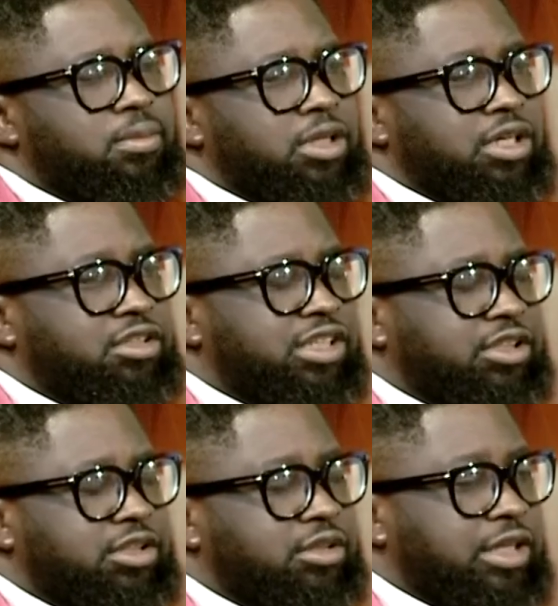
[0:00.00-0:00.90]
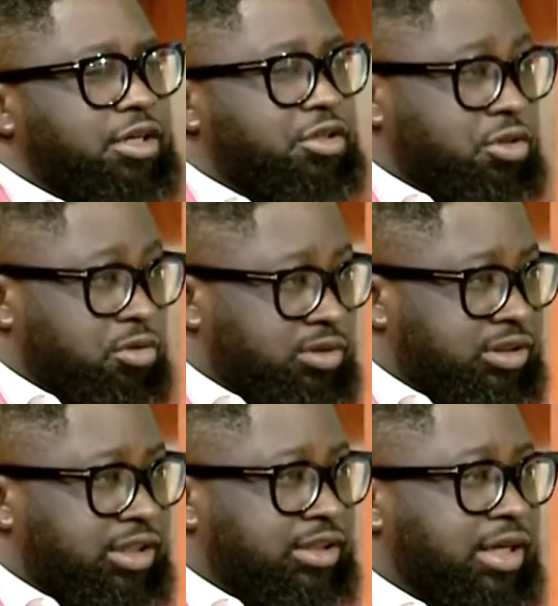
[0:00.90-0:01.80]
interesting that you
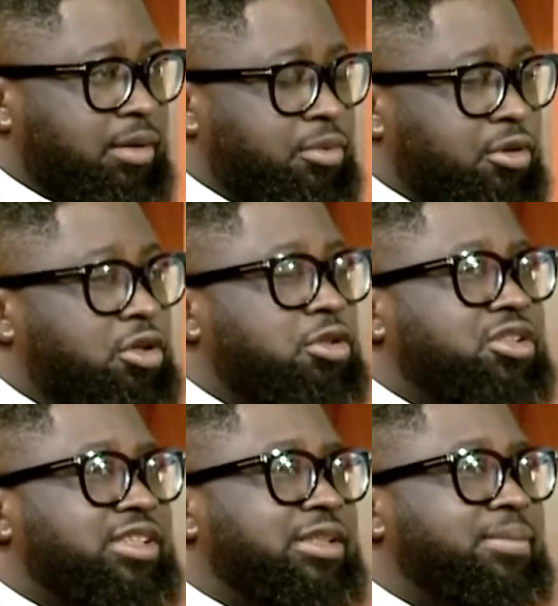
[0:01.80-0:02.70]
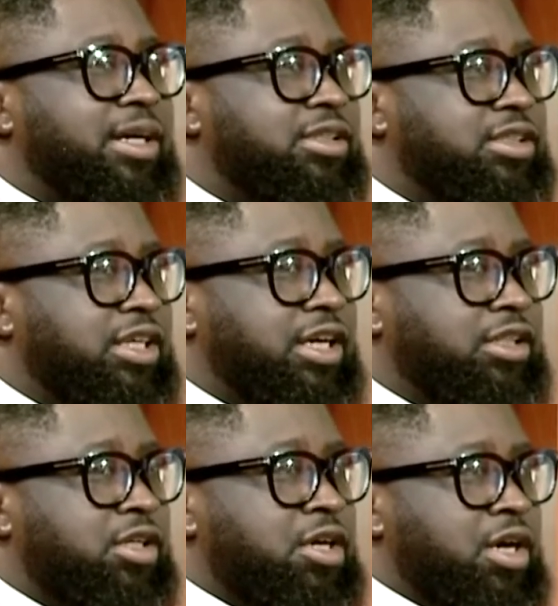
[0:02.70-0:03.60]
say that, but you also started by
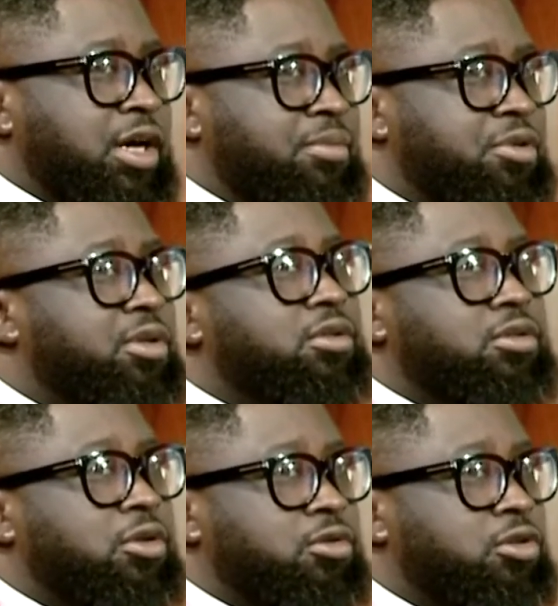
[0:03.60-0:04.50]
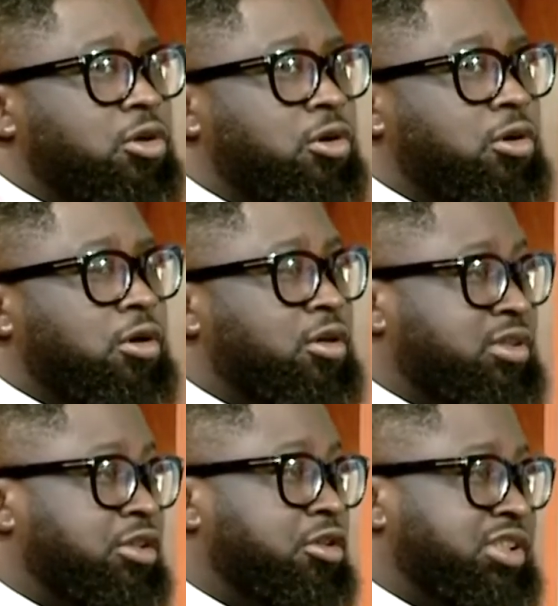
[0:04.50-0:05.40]
saying
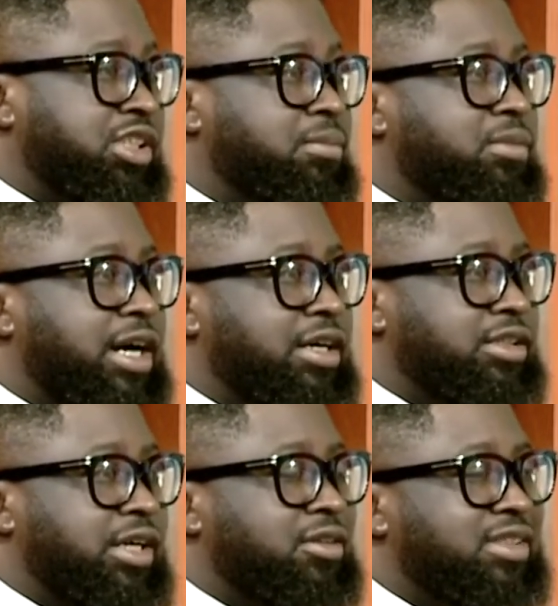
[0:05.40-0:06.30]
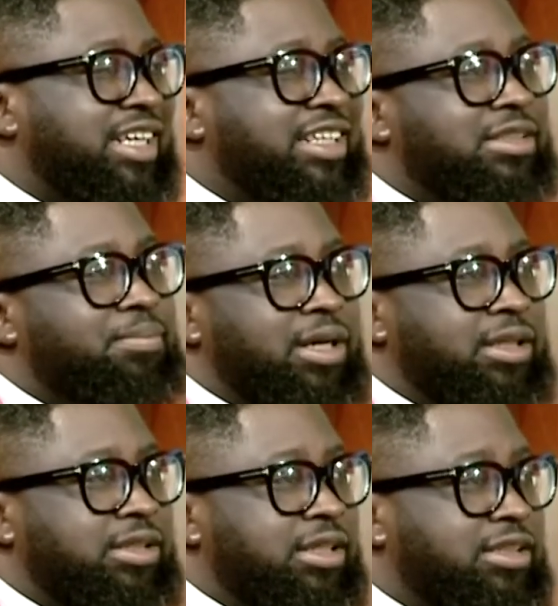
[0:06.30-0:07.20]
your team carried out
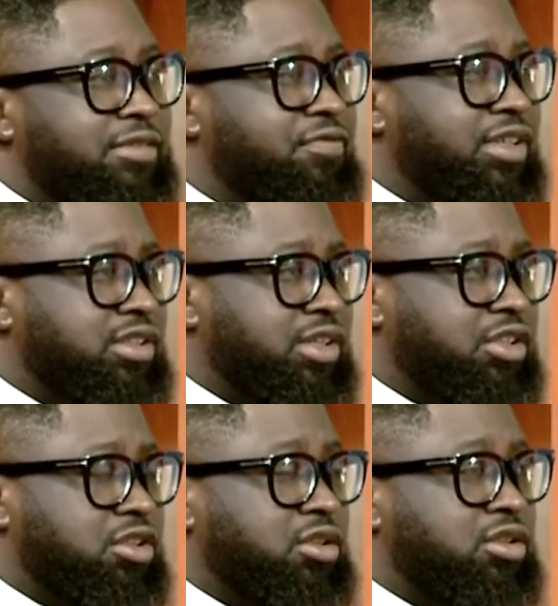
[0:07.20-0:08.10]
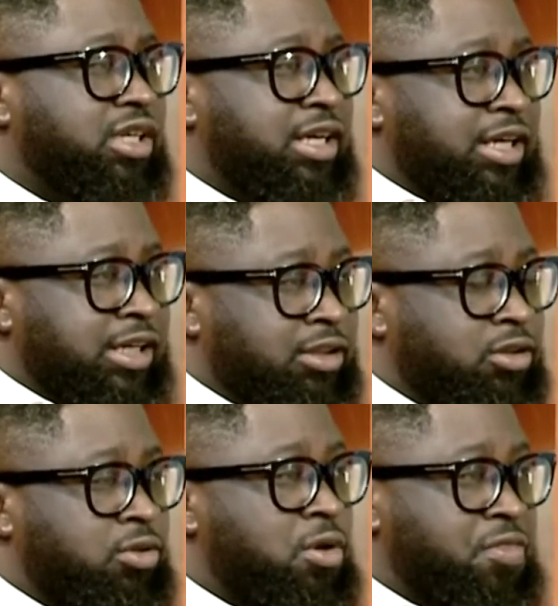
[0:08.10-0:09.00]
independent investigations
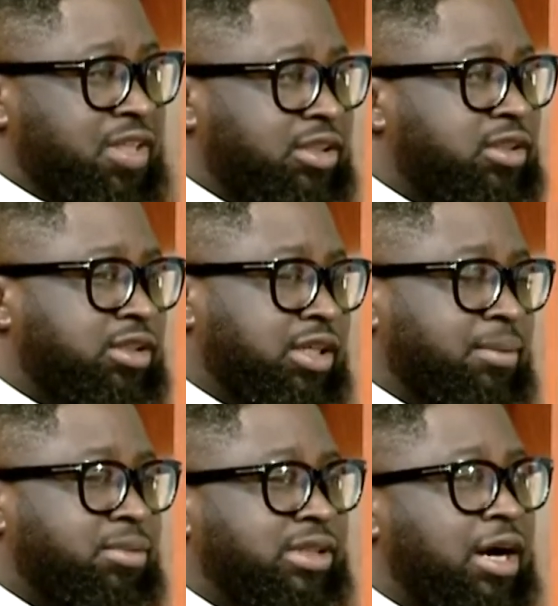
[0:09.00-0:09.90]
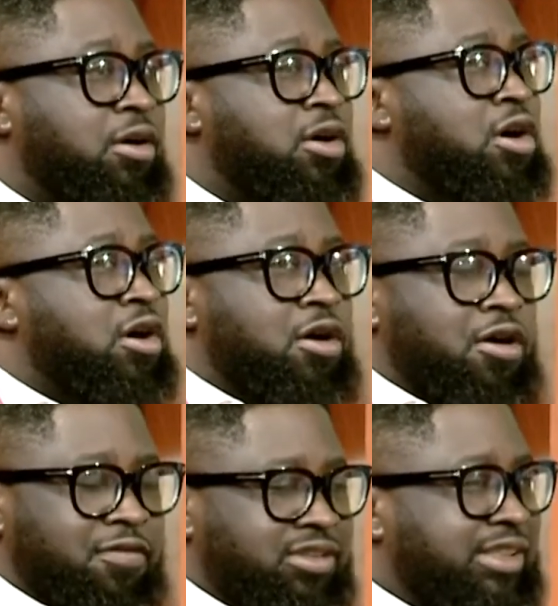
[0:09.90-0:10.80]
into these claims. Now,
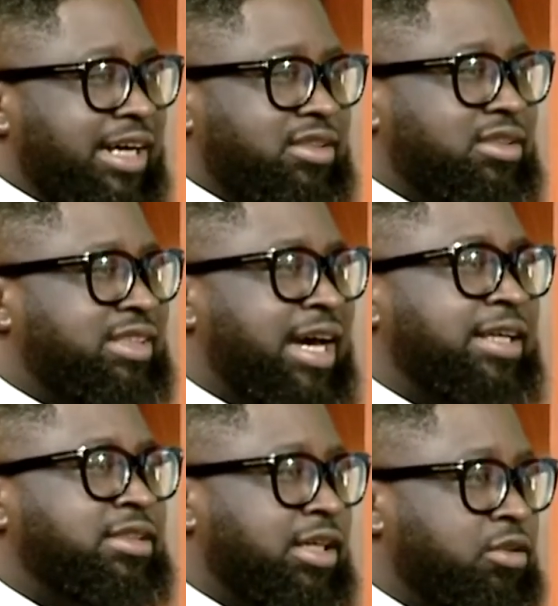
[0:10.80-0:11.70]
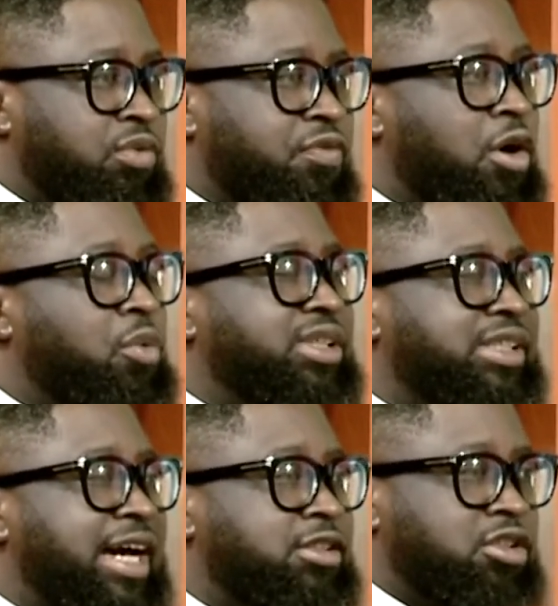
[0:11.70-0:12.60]
over the last 10 years, we've always
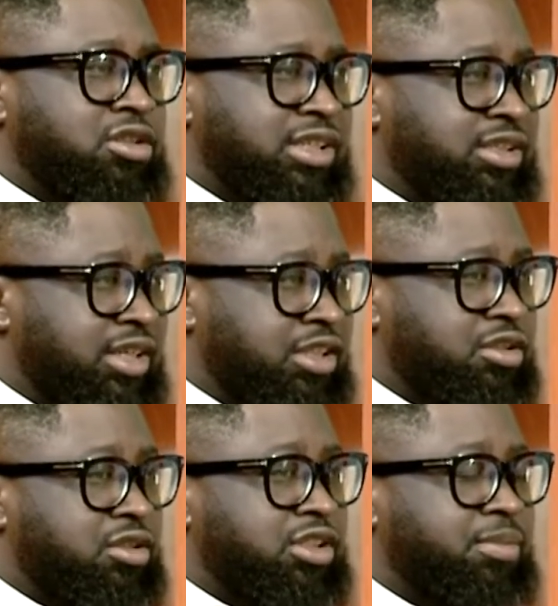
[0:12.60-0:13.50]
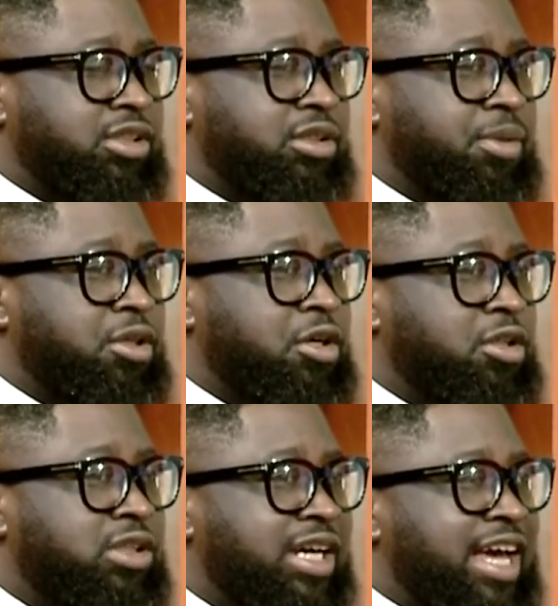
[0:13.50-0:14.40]
had such allegations, especially
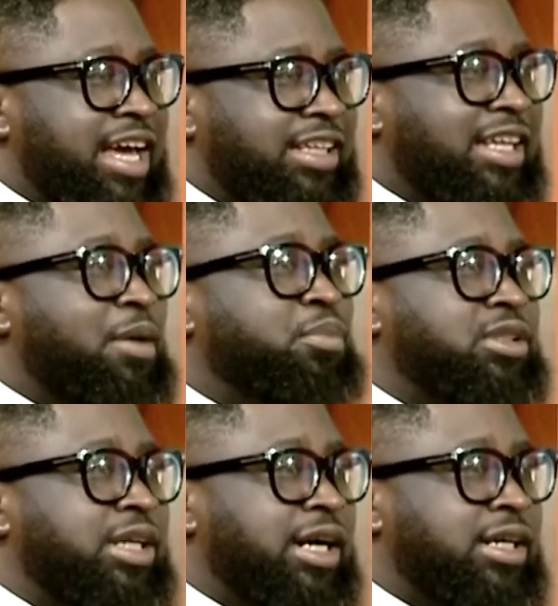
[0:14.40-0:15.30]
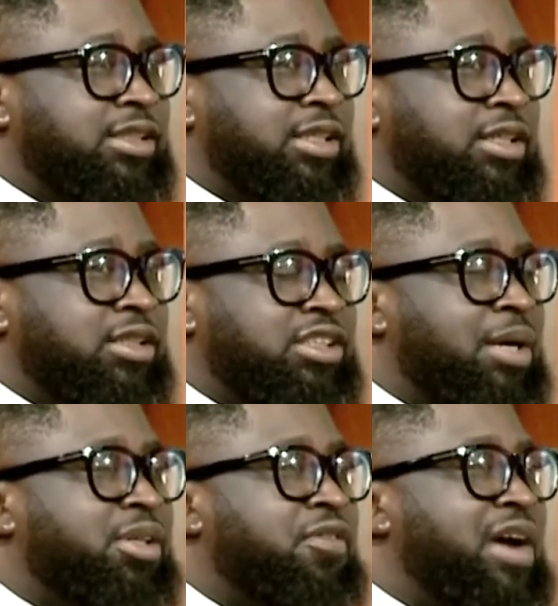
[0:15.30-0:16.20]
because in Abuja, the
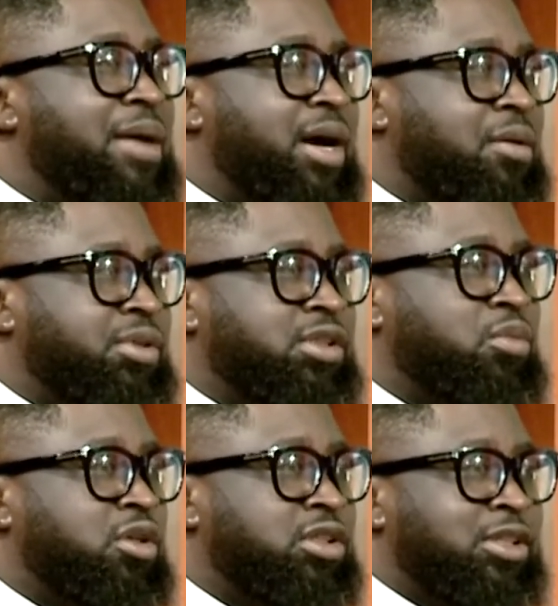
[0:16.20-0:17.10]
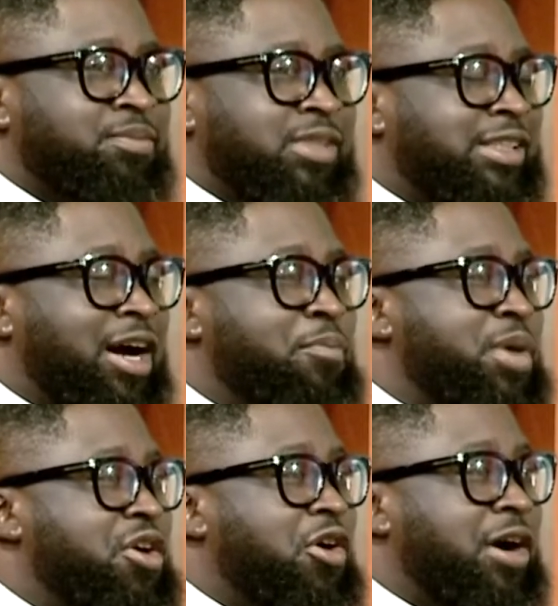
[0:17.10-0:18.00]
chairman of AMAC pretty much is our
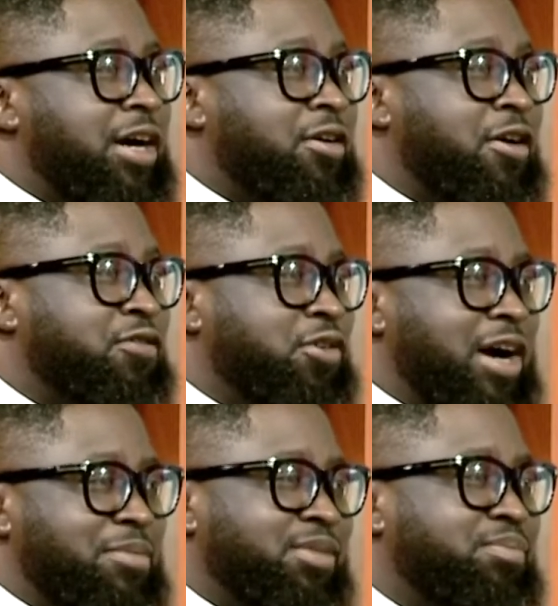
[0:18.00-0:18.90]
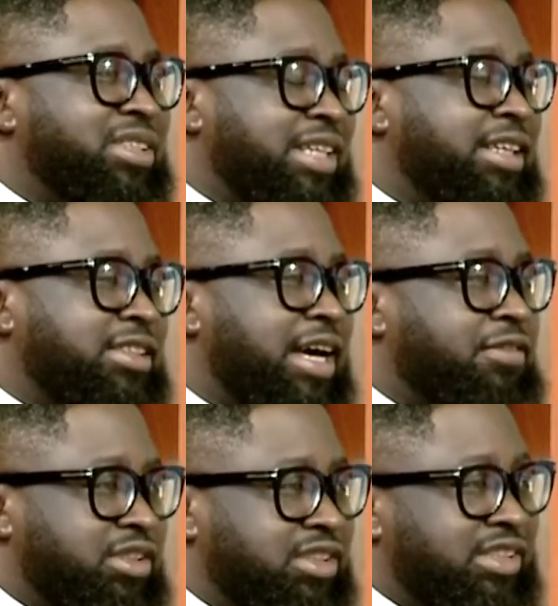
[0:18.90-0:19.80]
mayor and governor, besides the
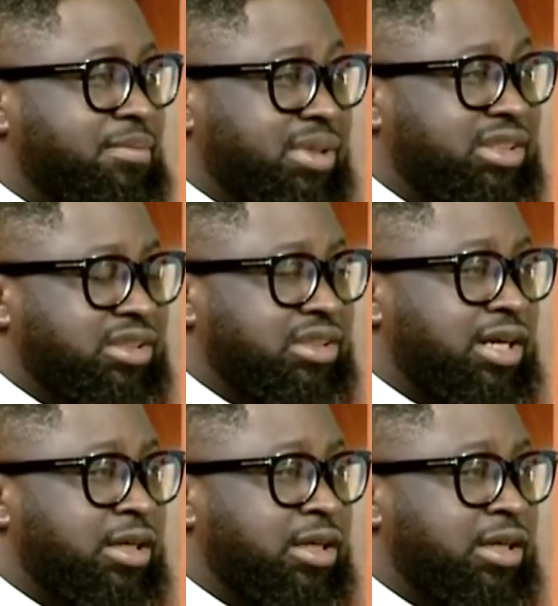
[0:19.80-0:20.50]
FCT minister.